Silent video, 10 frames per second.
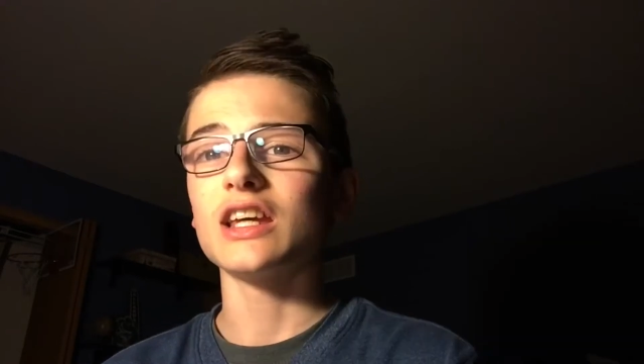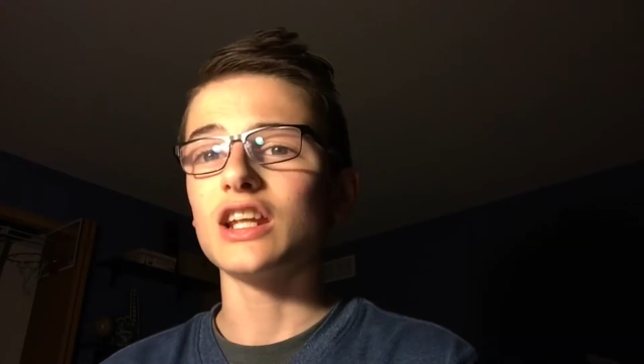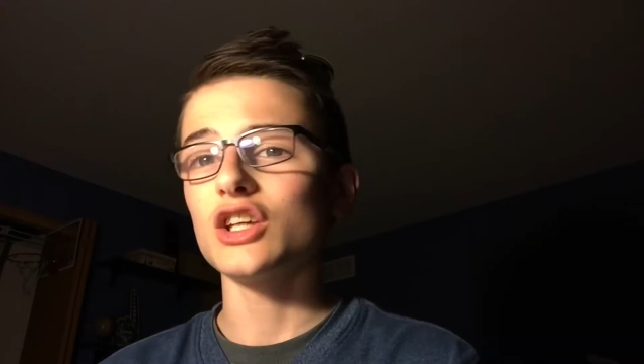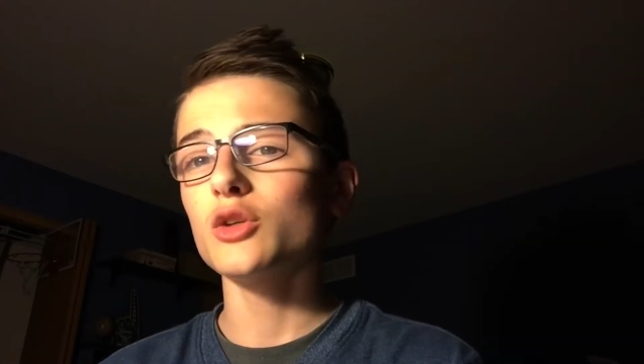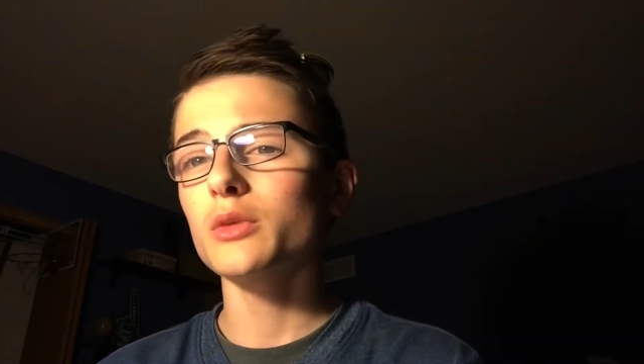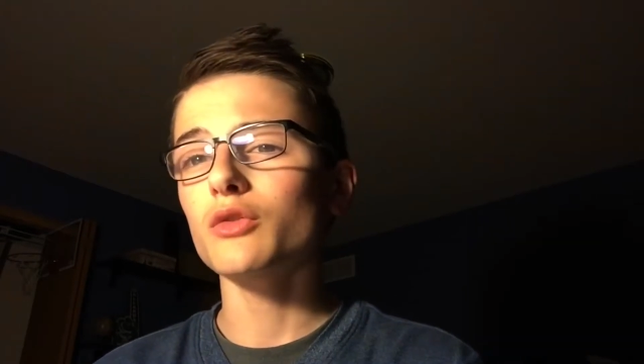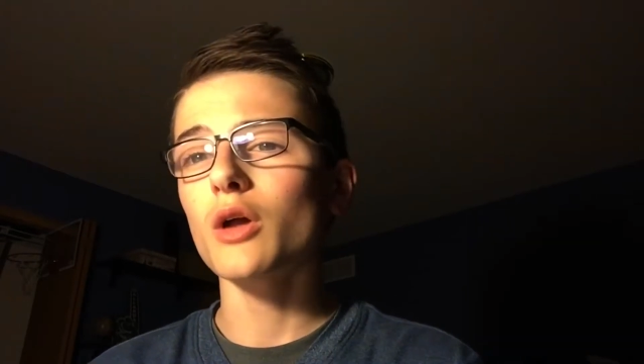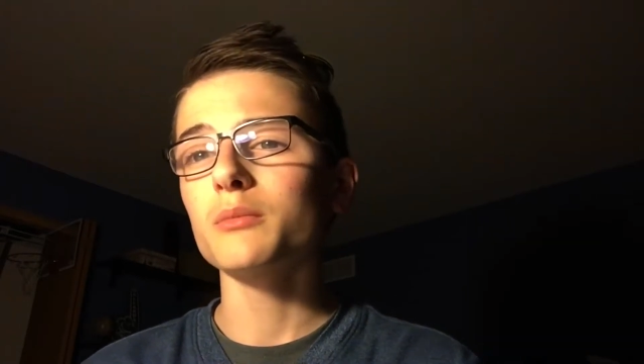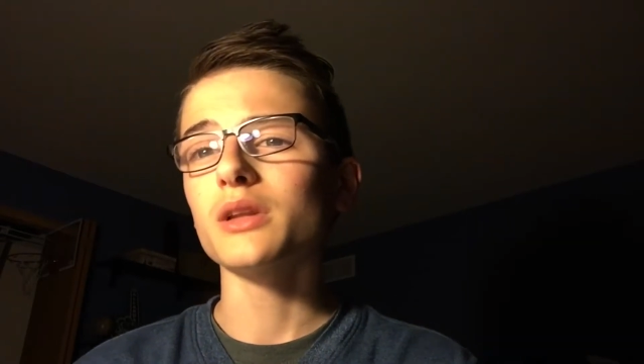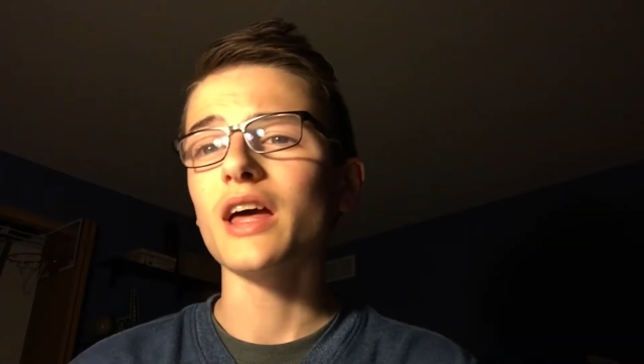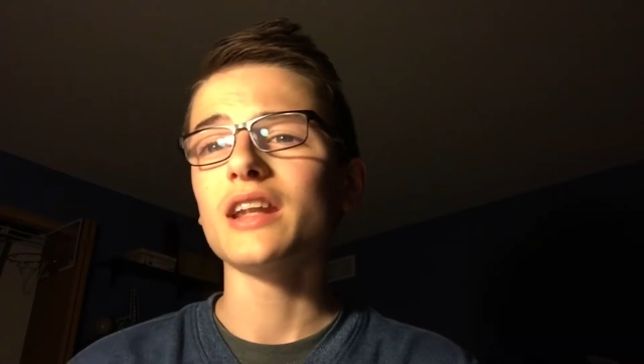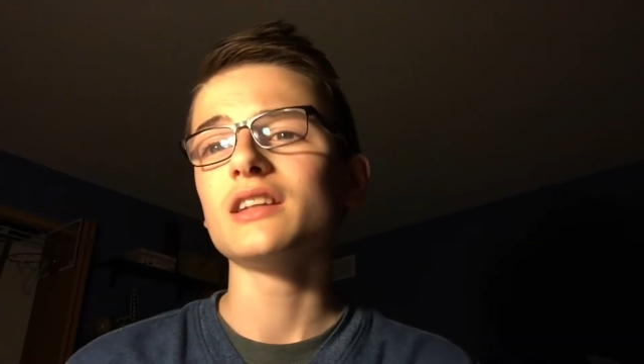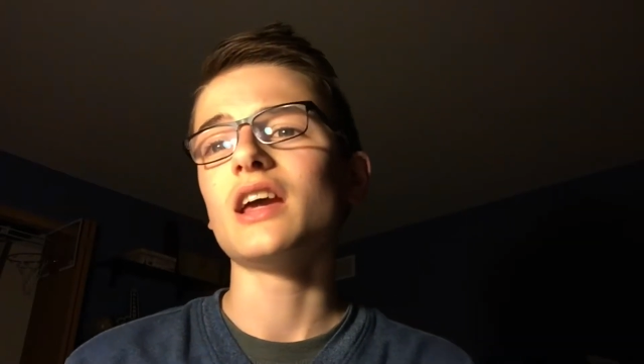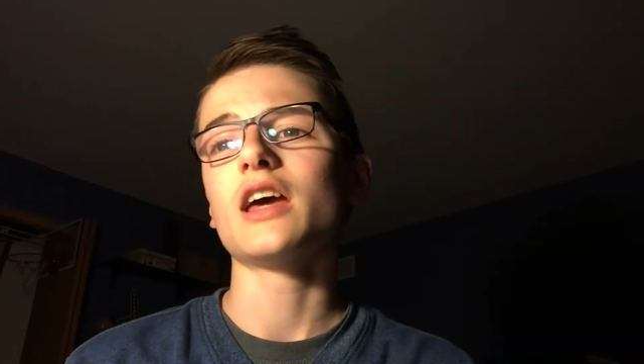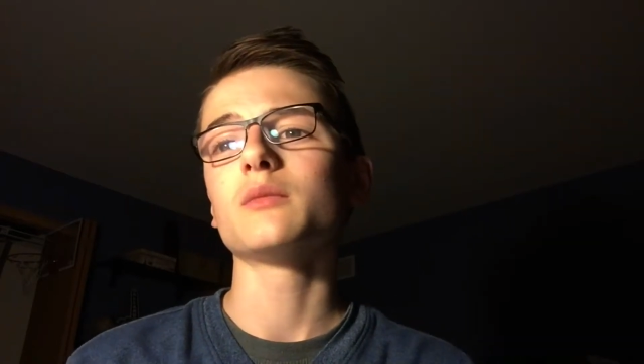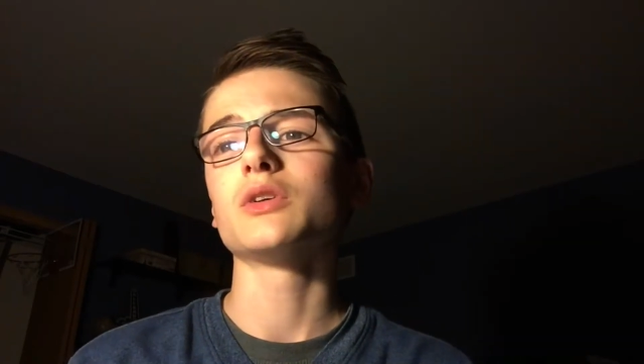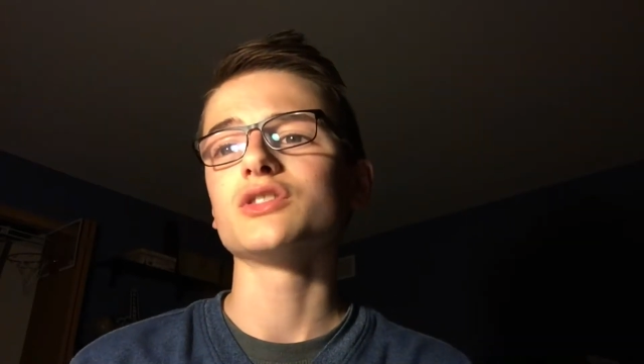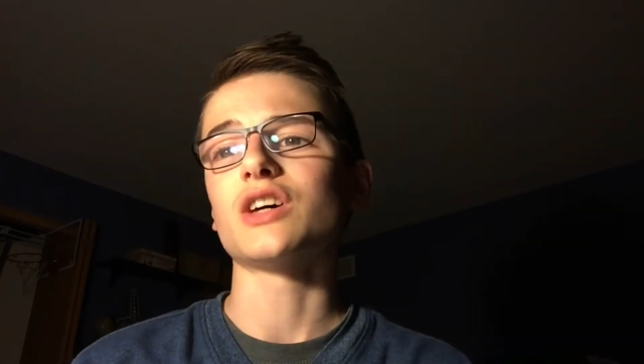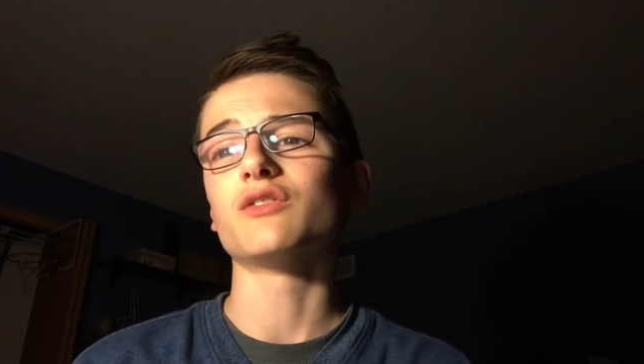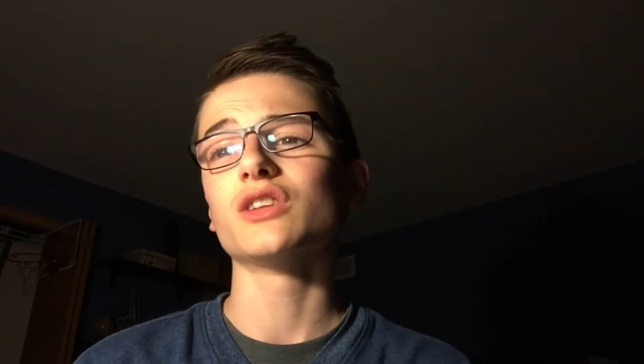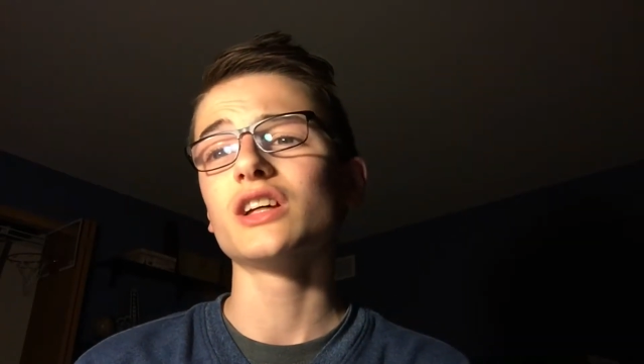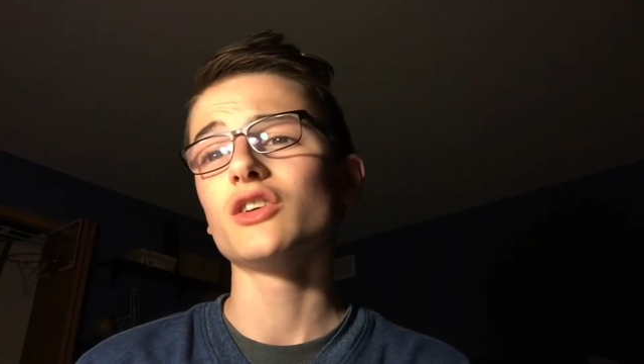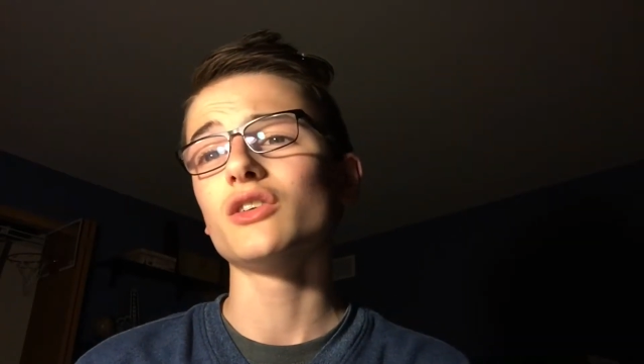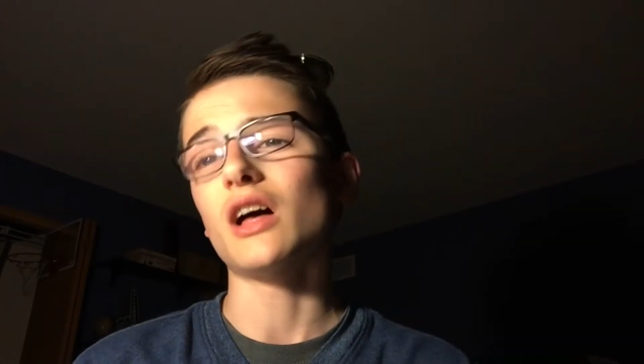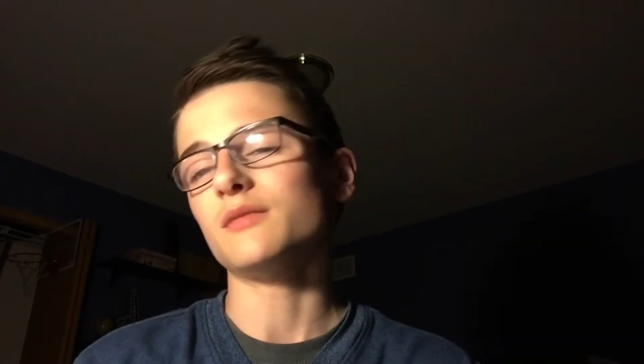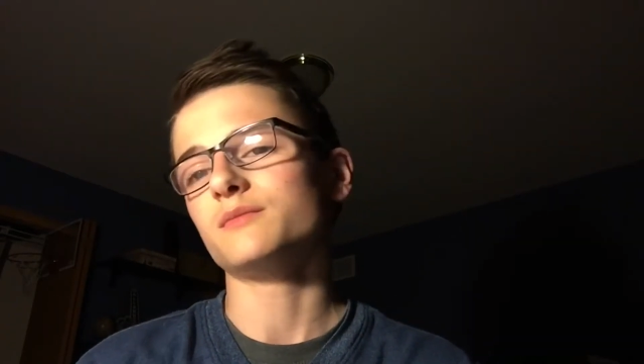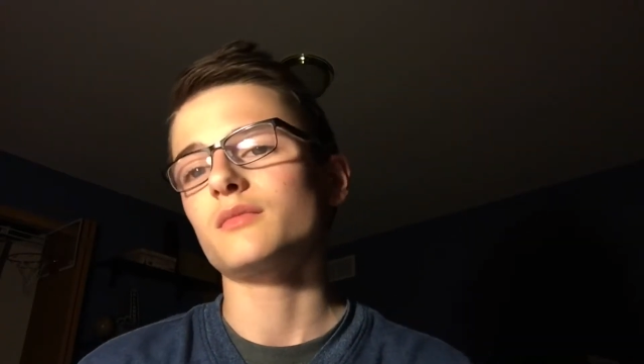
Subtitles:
In a human-run planet, animals have little,